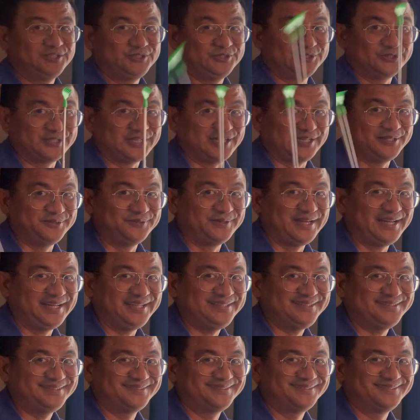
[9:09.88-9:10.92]
You got it
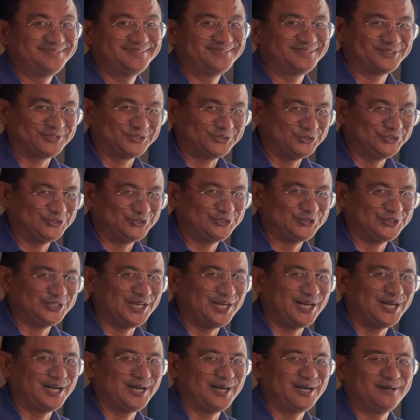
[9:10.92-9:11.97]
right? Good
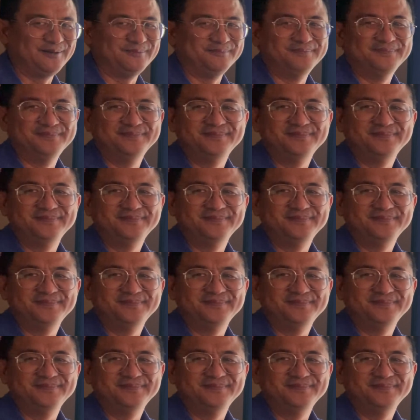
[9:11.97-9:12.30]
job.